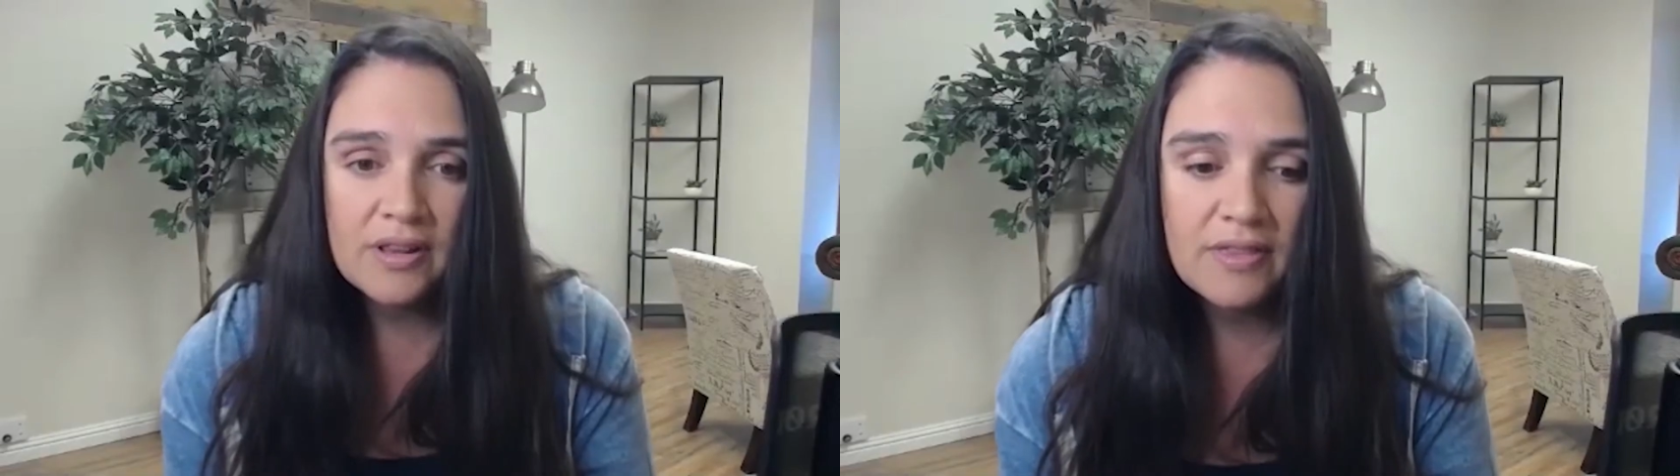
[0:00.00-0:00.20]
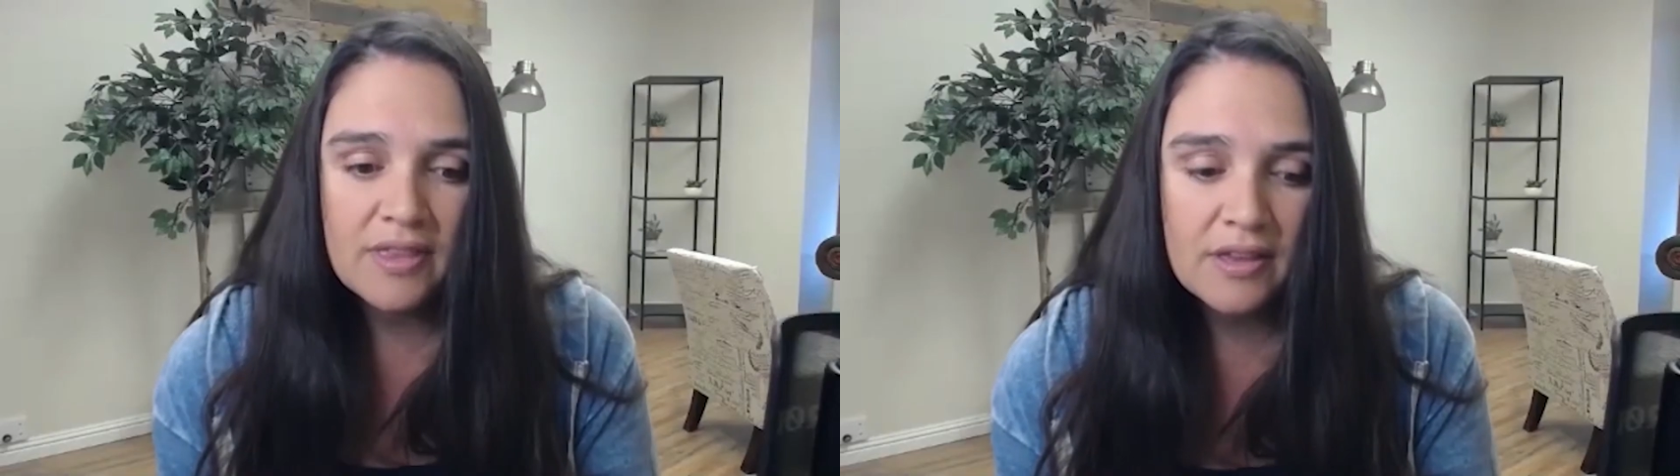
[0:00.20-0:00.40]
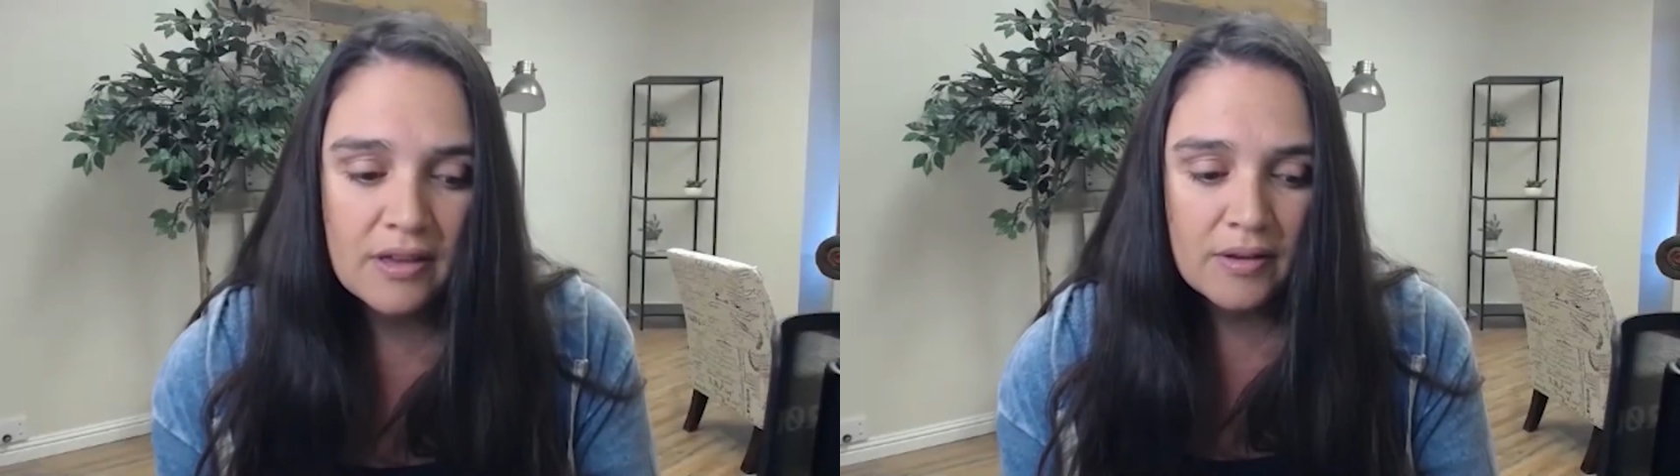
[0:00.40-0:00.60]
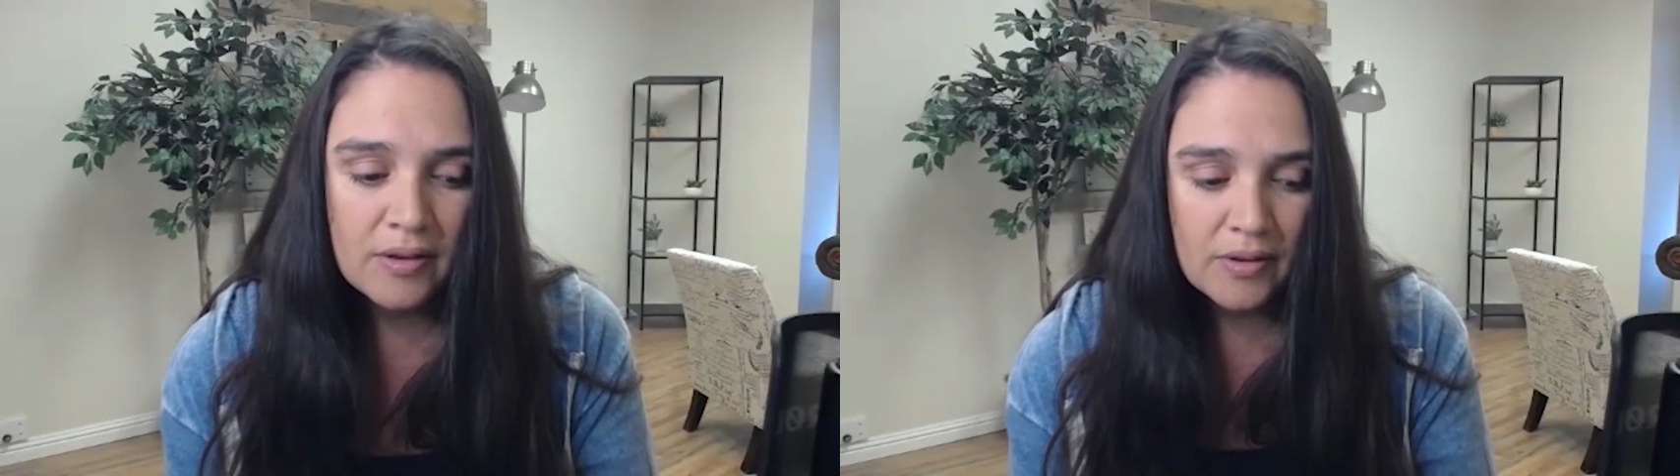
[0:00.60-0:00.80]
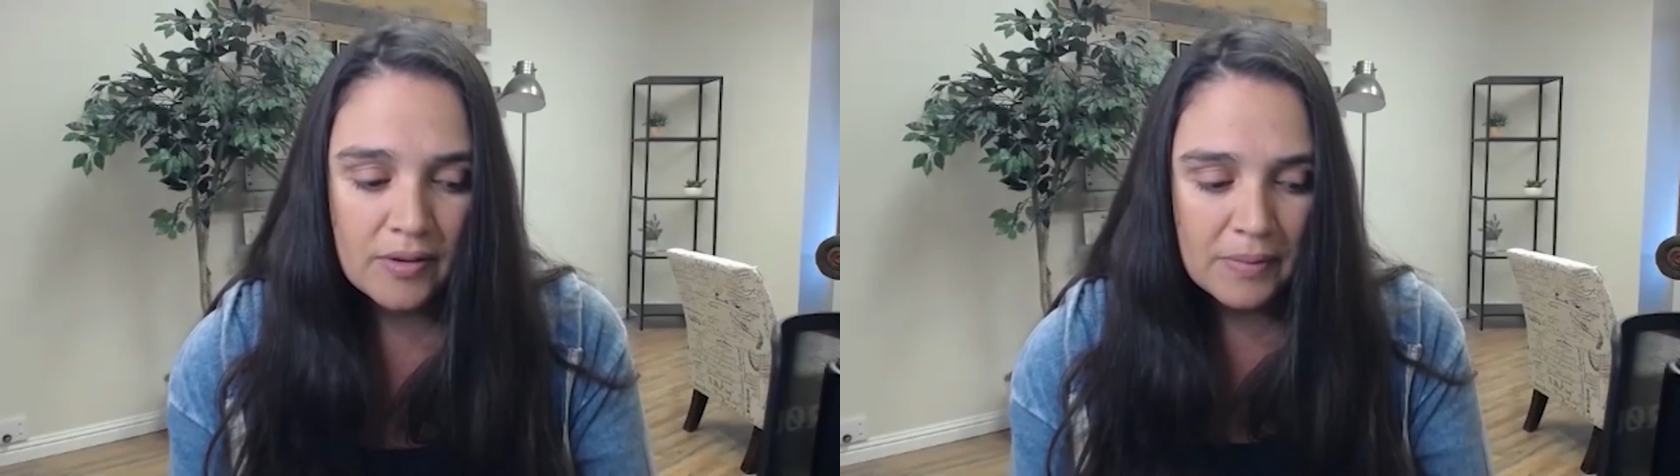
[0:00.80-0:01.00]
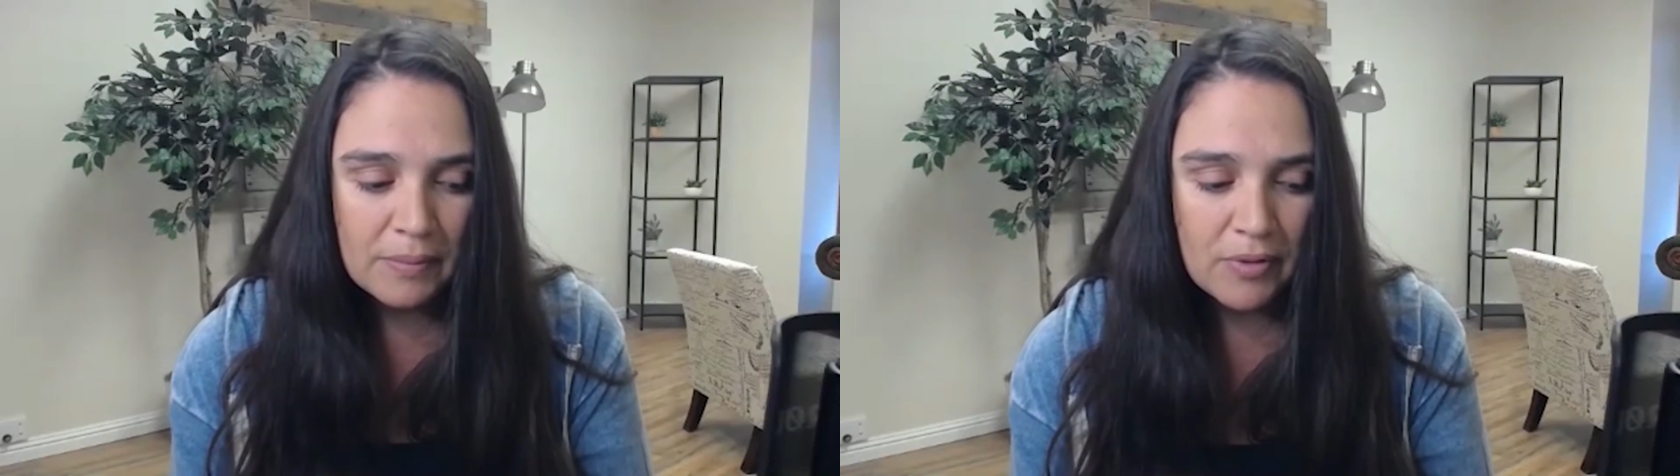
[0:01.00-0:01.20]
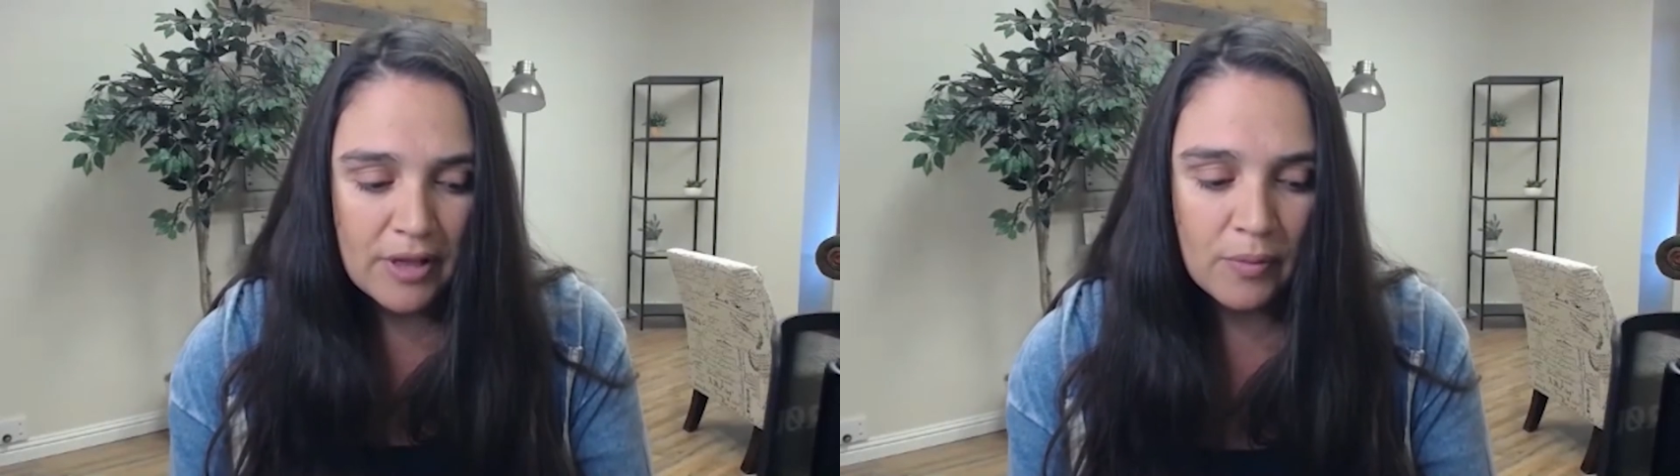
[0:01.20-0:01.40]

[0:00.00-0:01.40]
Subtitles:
of the people I